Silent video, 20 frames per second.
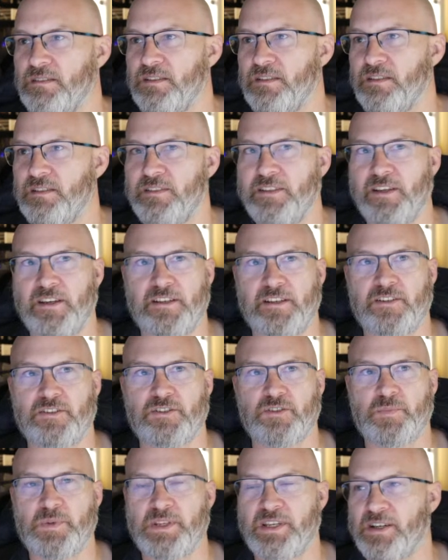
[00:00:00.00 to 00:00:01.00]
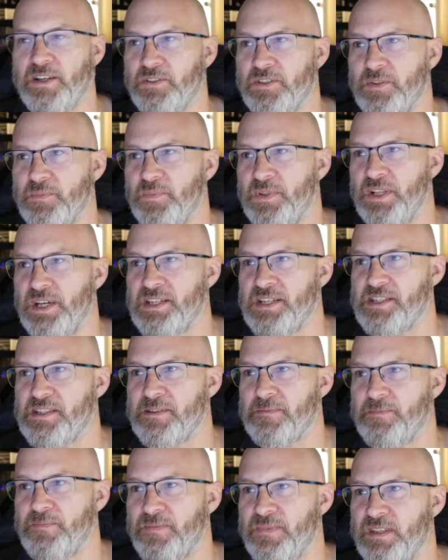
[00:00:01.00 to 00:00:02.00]
it'd all be held in place.
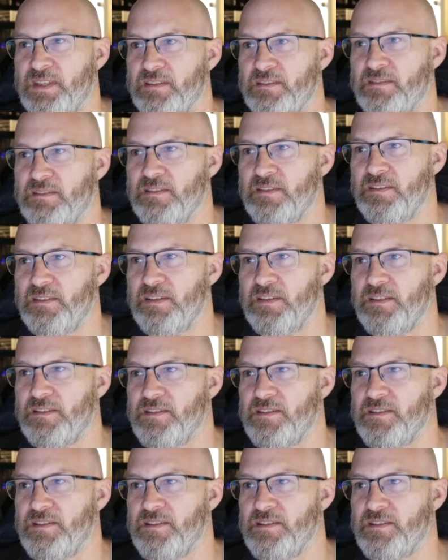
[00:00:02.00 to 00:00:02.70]
And